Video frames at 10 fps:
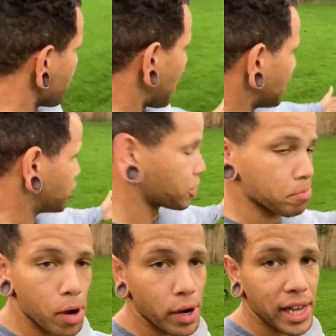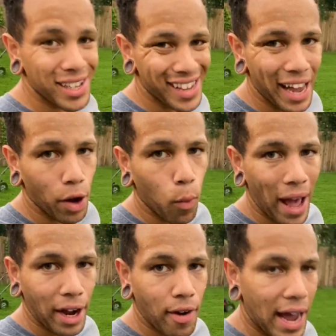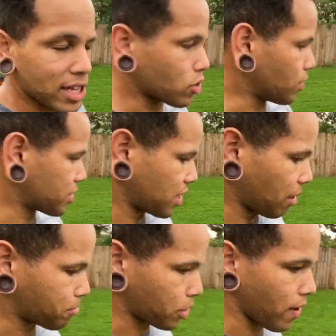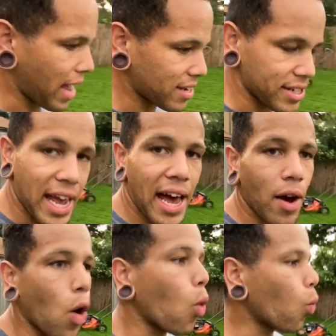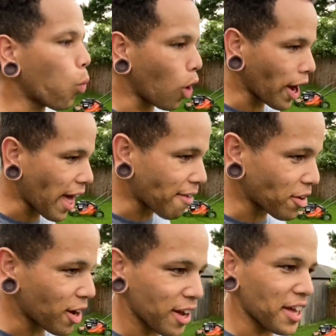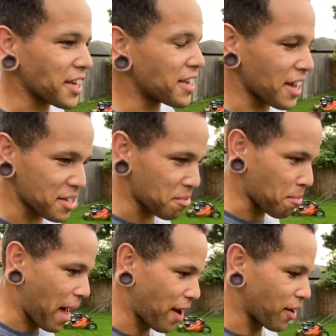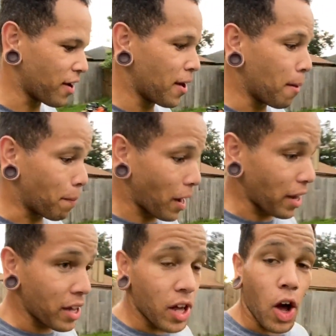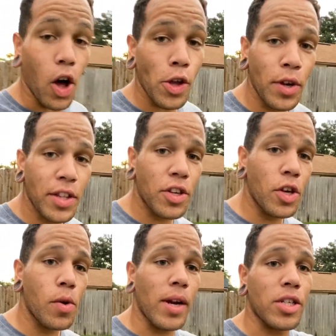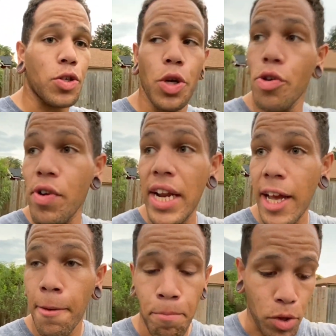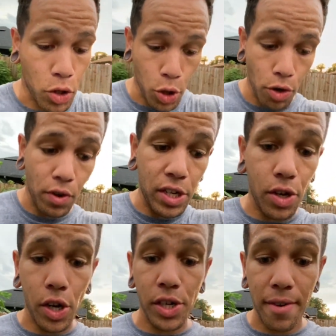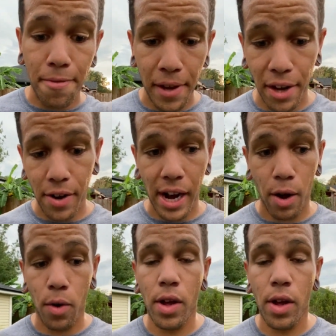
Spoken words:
I just mowed it. It's kind of wet grass, so there's clumps of grass. Yeah, whatever. Doesn't matter. But all you need to do is do your reading, do your research, and figure it out.